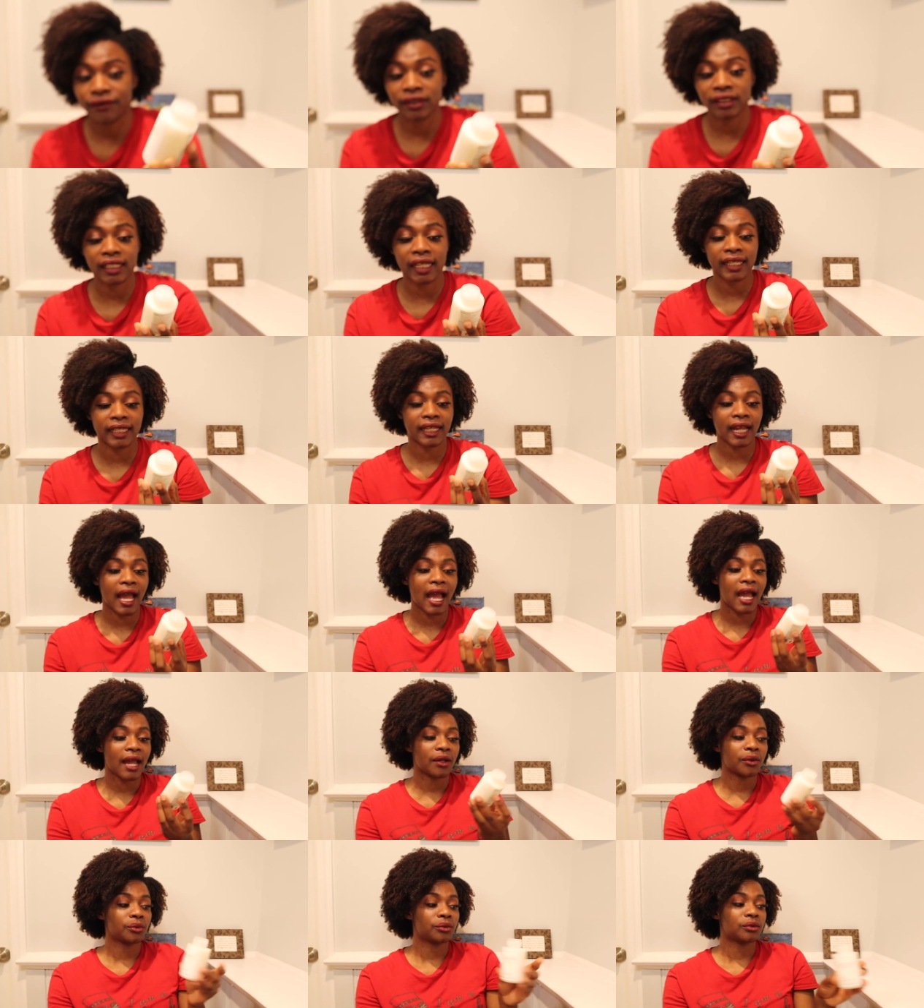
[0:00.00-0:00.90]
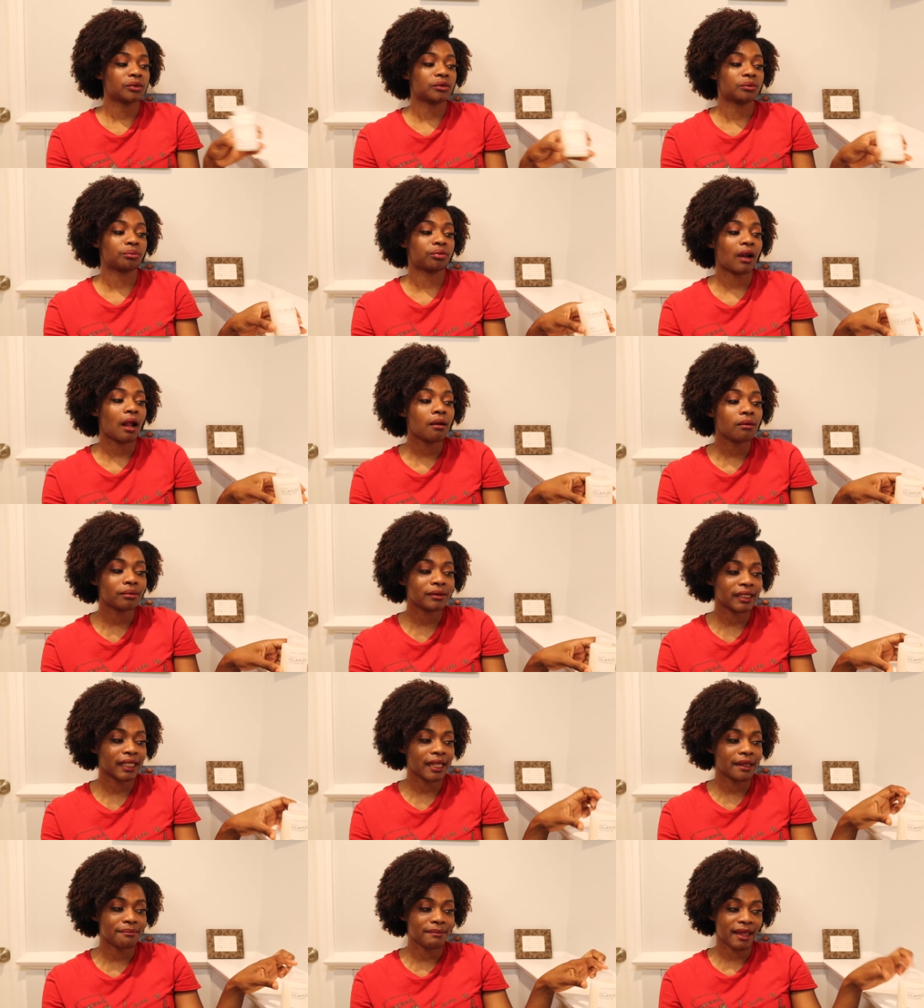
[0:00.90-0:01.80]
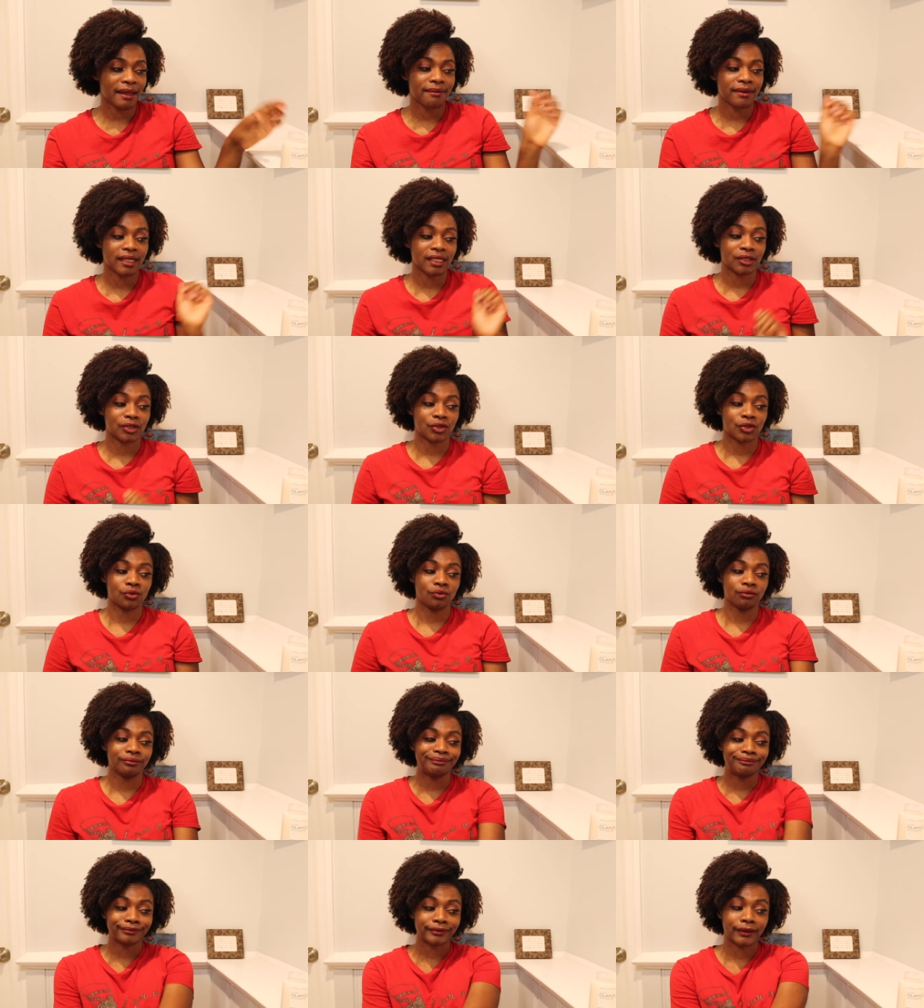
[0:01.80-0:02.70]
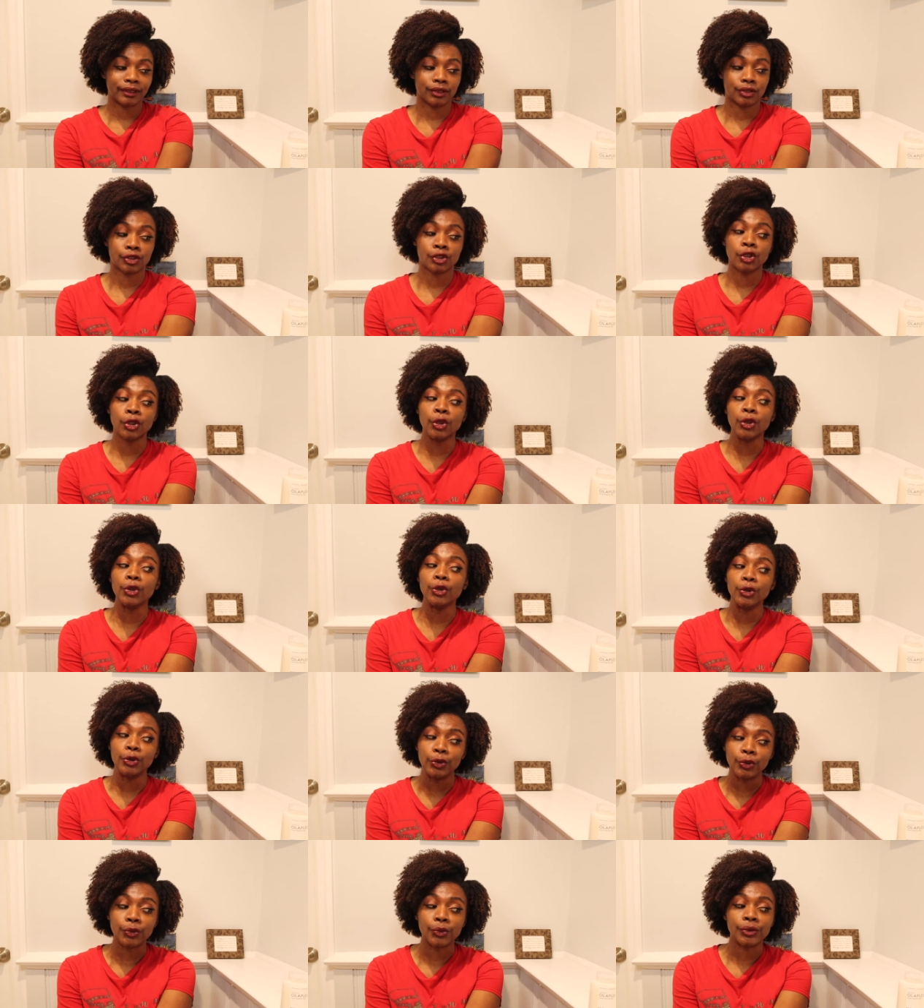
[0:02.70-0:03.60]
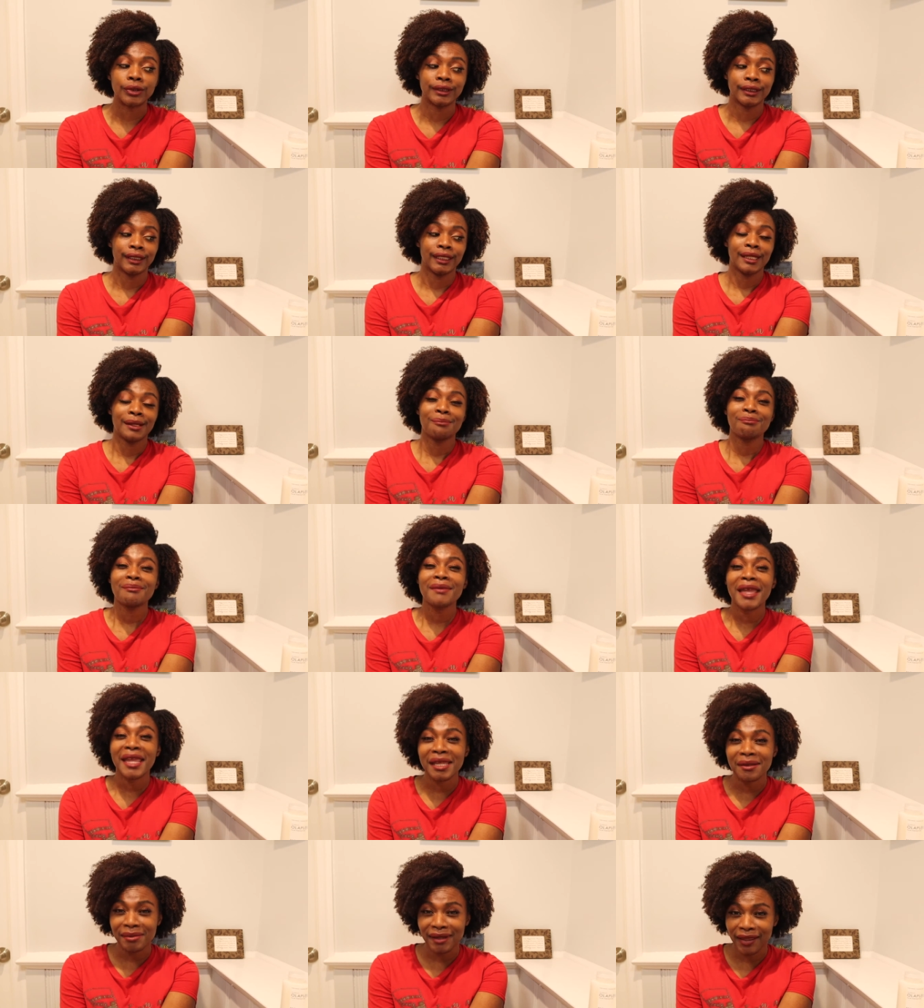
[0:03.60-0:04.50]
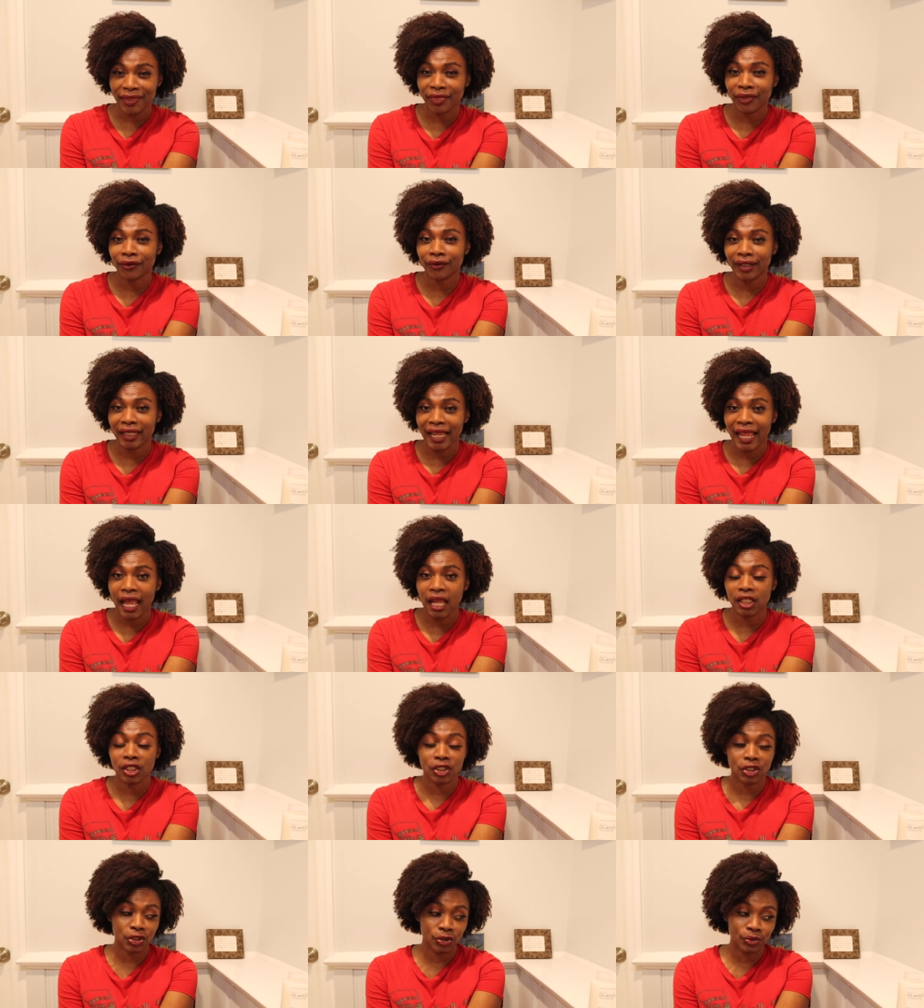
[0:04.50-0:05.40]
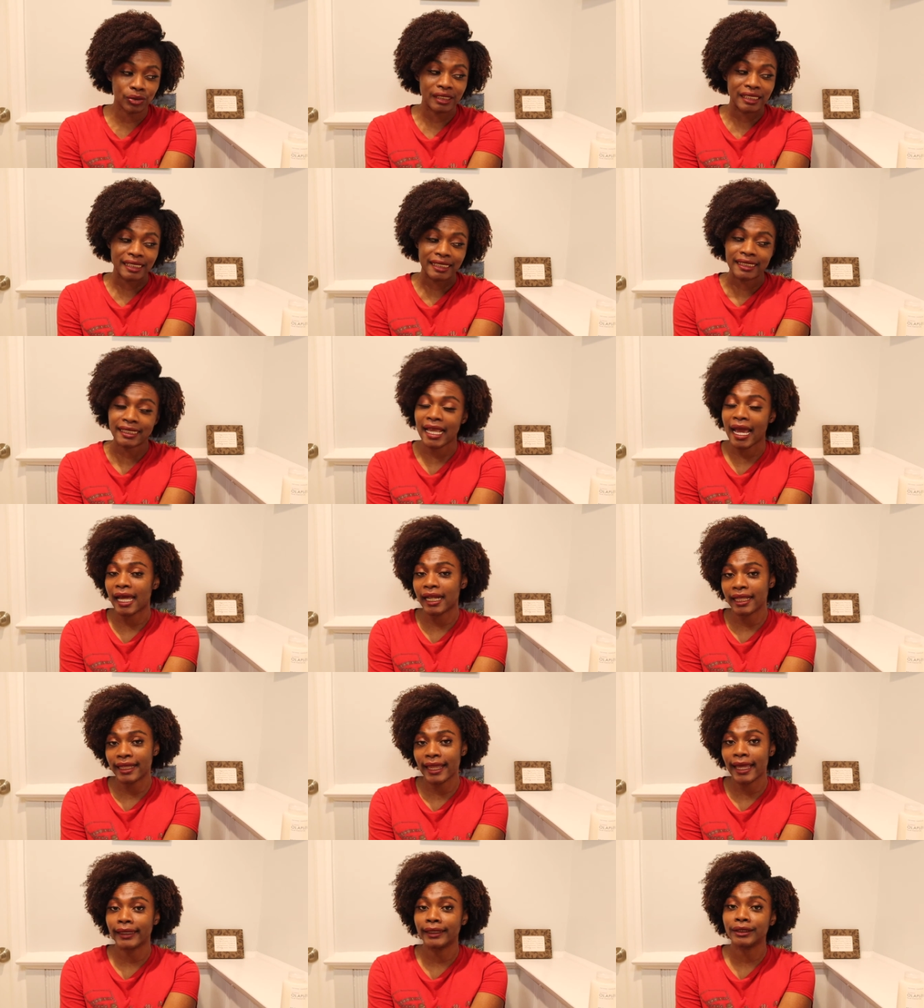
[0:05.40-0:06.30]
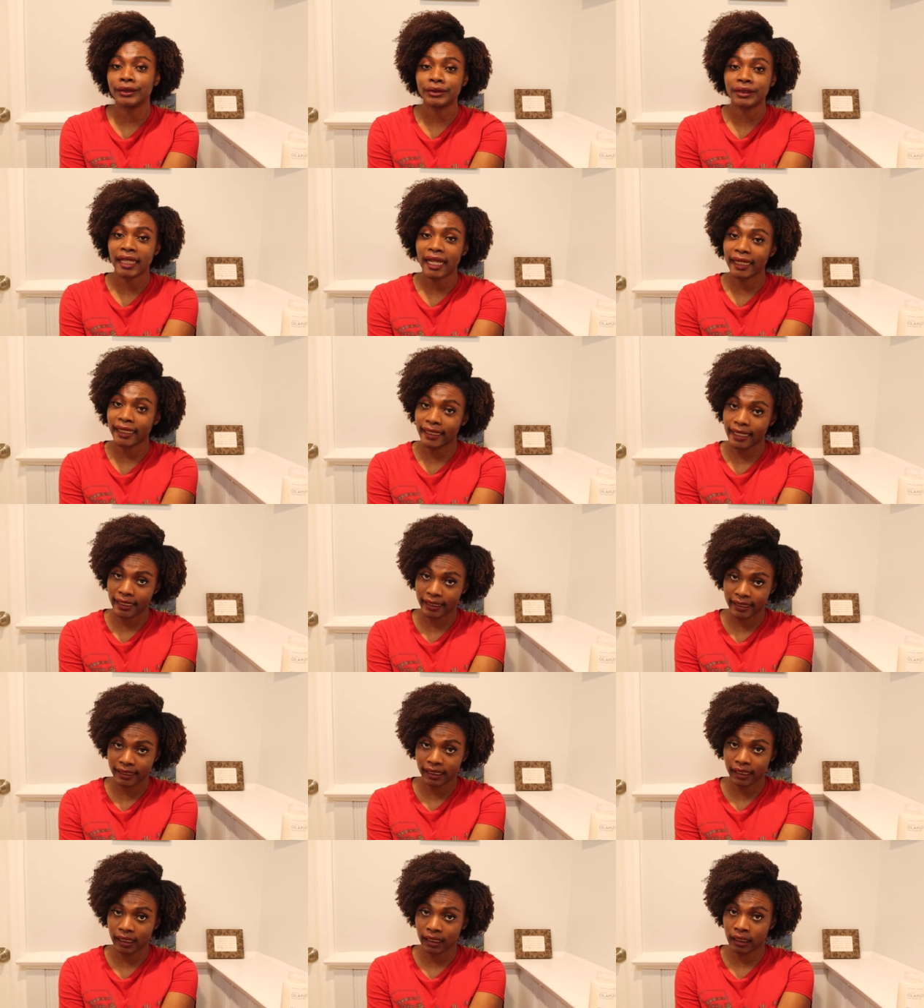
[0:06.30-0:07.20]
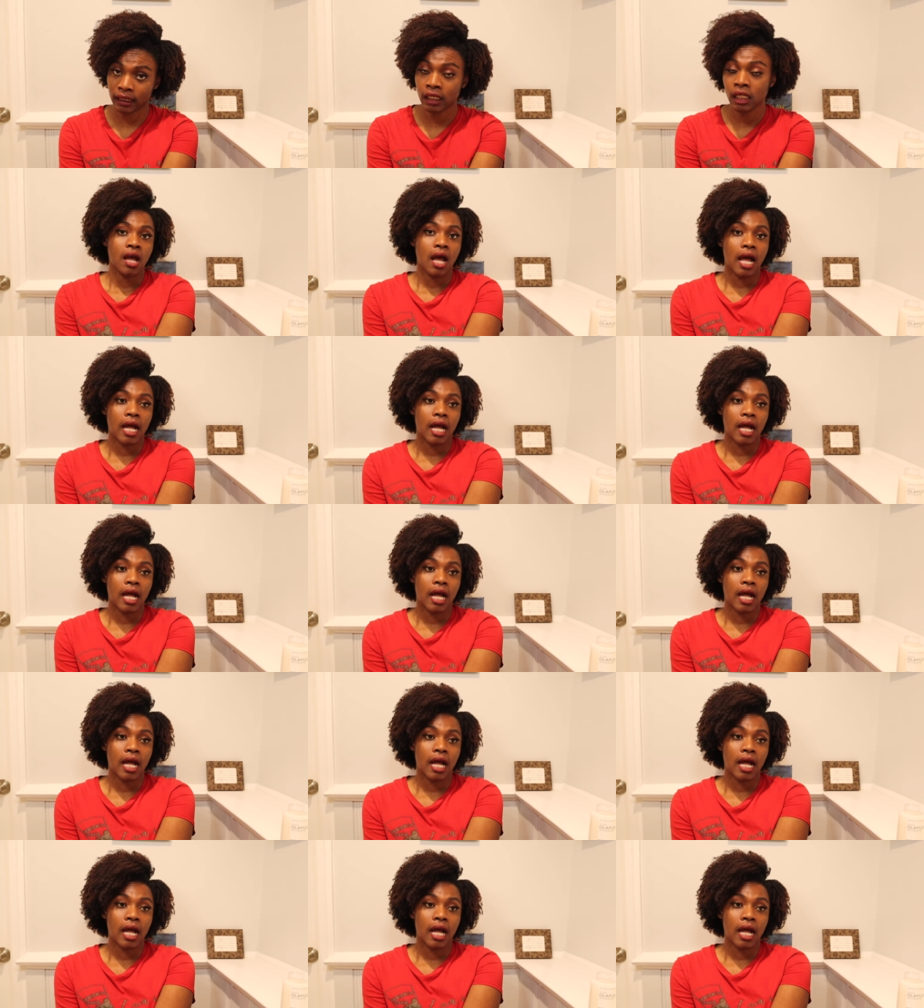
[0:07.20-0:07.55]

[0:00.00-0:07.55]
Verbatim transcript: feel like I will probably get maybe two, maybe three uses out of that little nega nega thing.